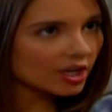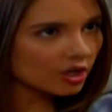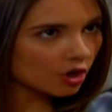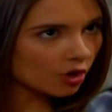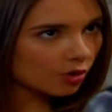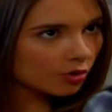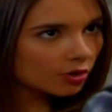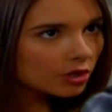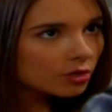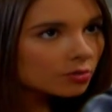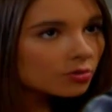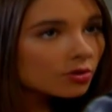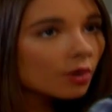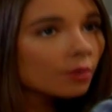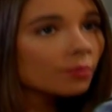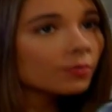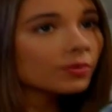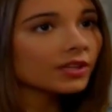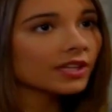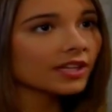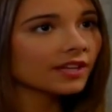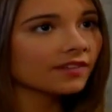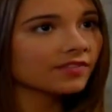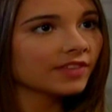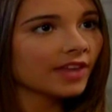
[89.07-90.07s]
know you don't
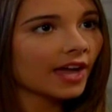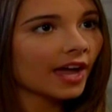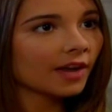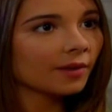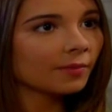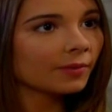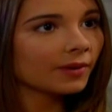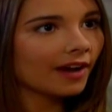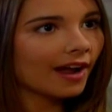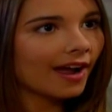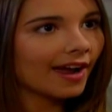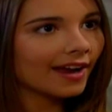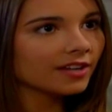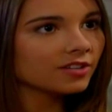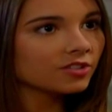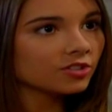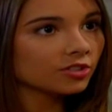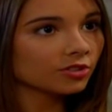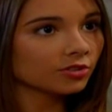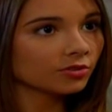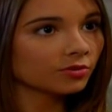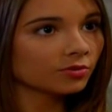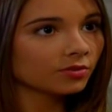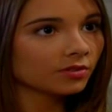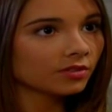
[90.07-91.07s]
believe that, but I
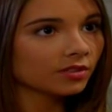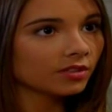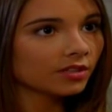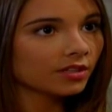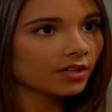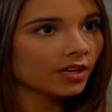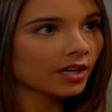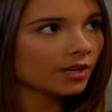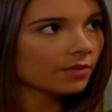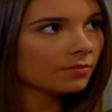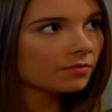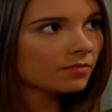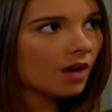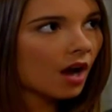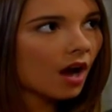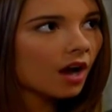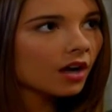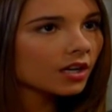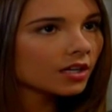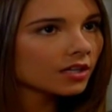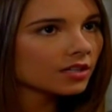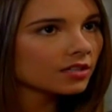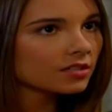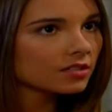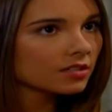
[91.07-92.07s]
do, and I'm
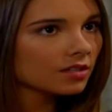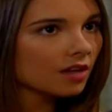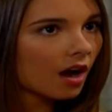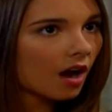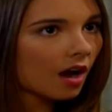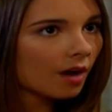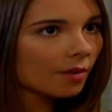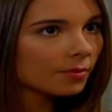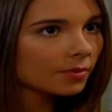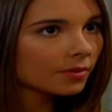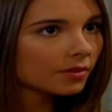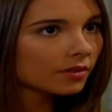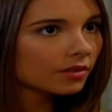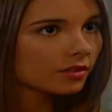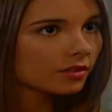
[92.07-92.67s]
not gonna stop.